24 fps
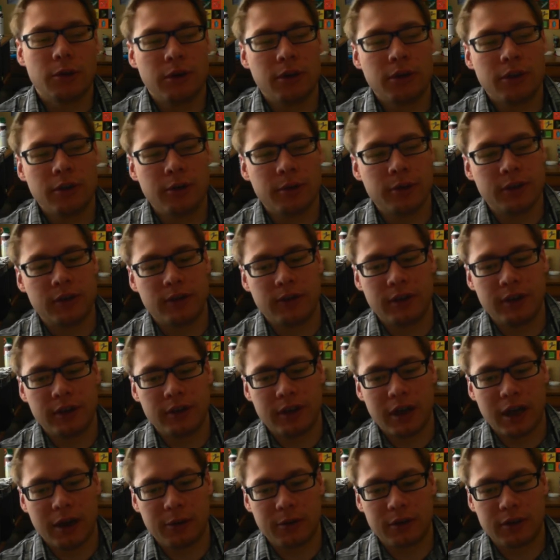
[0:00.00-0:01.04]
So in earlier ones of
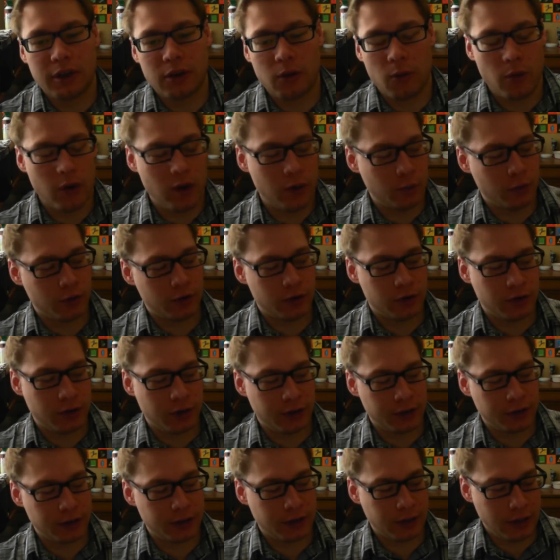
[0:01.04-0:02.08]
these, I was like way more
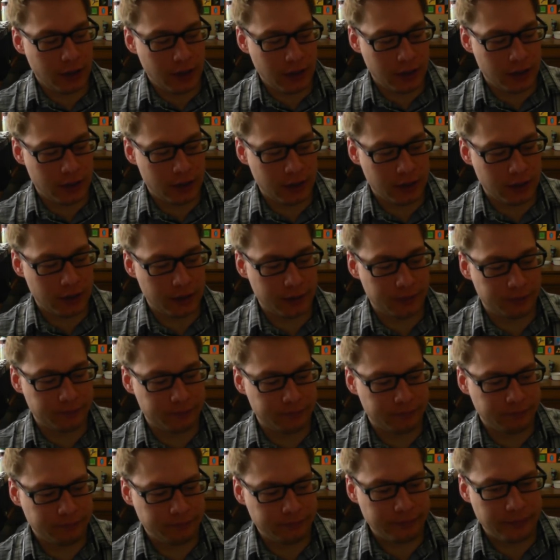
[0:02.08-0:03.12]
drunk, and
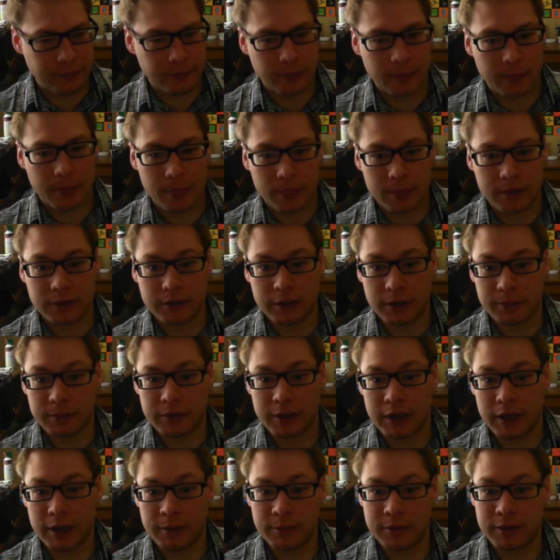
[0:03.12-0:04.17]

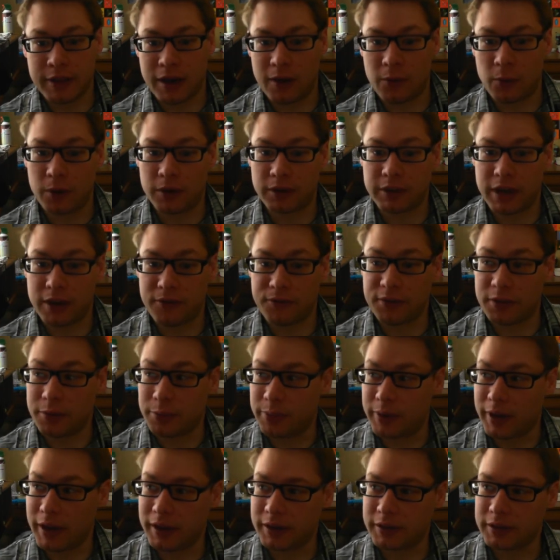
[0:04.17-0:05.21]
sometimes that worked out
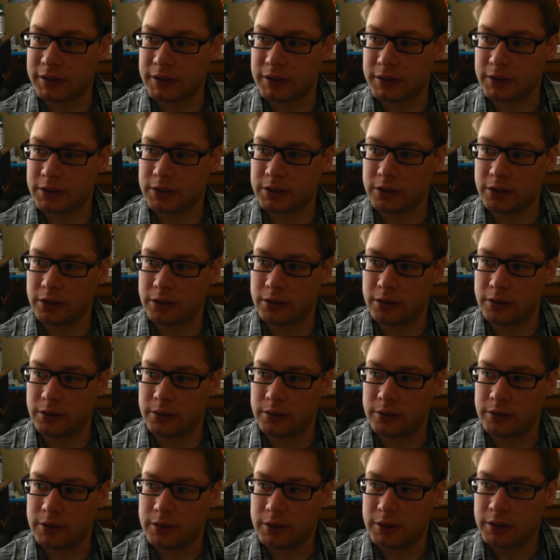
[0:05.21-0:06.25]
for the best.
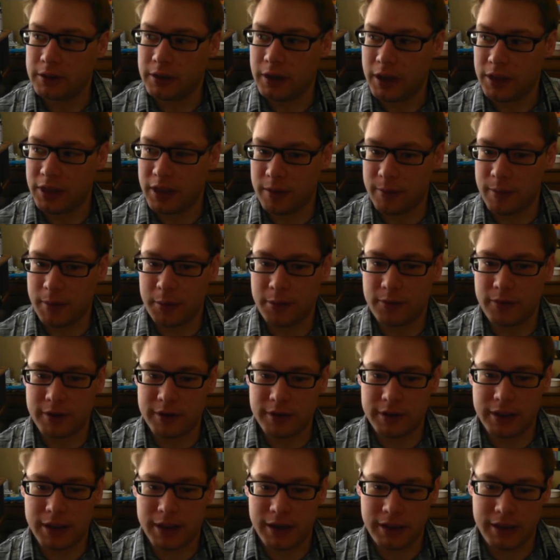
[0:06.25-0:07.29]
So I thought maybe if
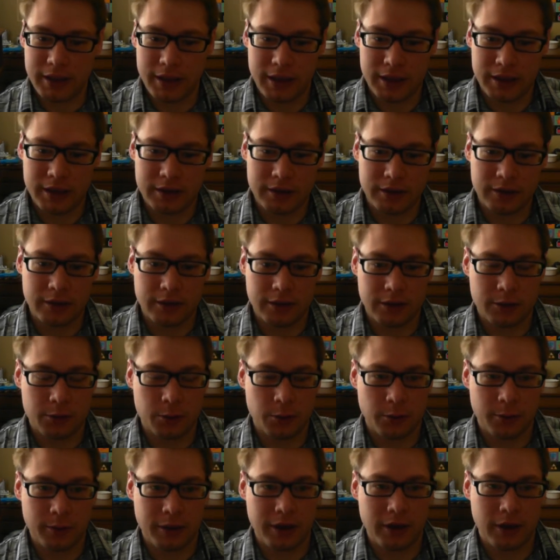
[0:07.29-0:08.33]
I did that again,
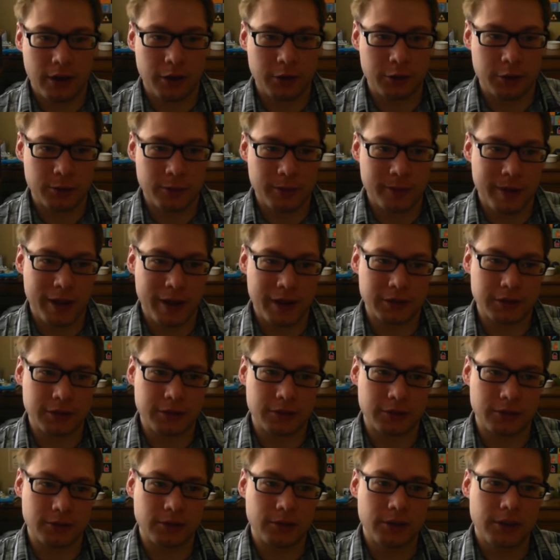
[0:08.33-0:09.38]
this one might also be
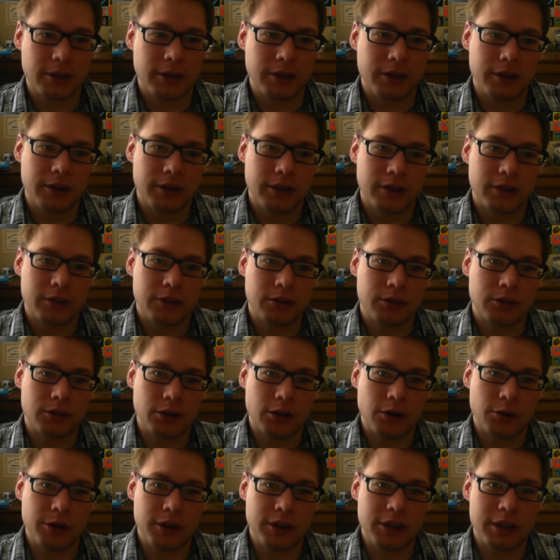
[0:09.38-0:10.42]
magical.
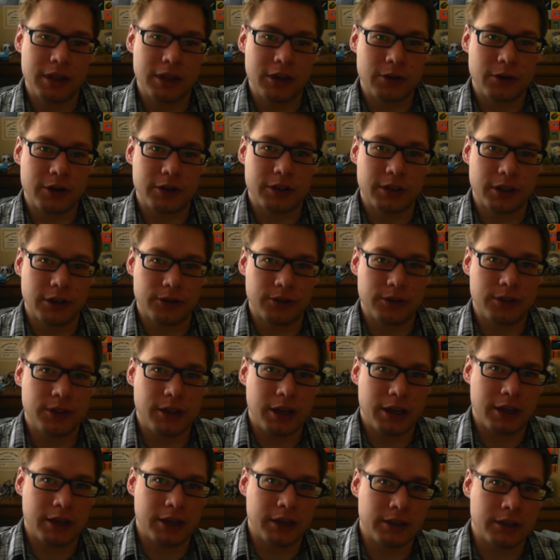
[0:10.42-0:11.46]
So in the interest of
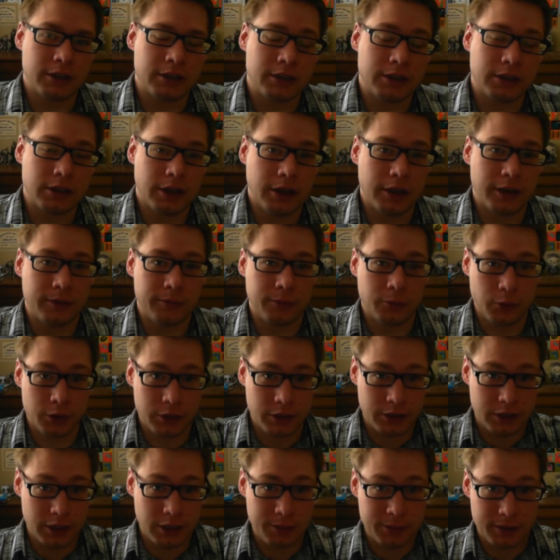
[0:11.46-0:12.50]
science,
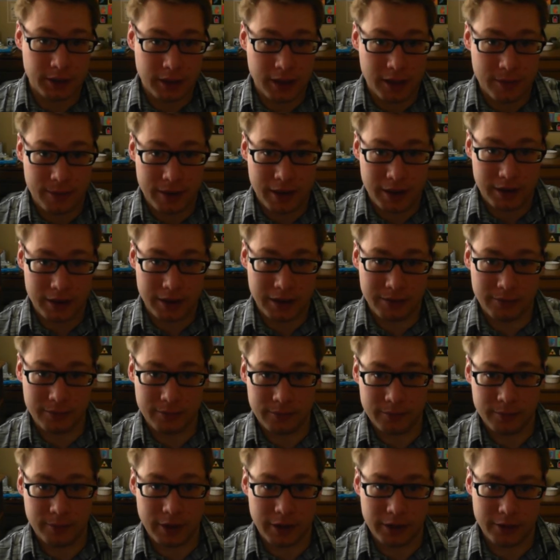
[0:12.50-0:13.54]
which dibs on that band name,
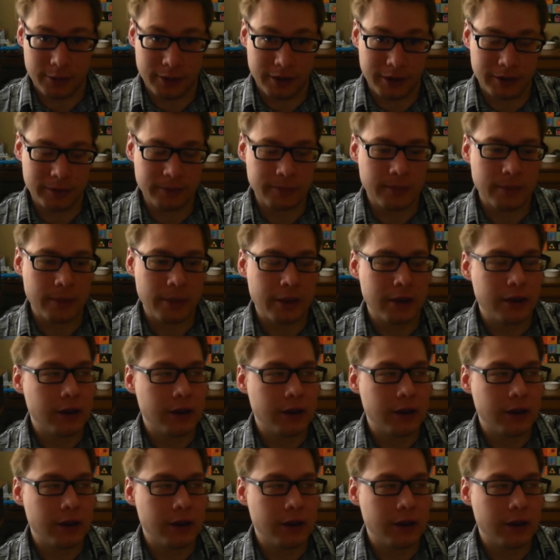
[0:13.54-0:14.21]
by the way,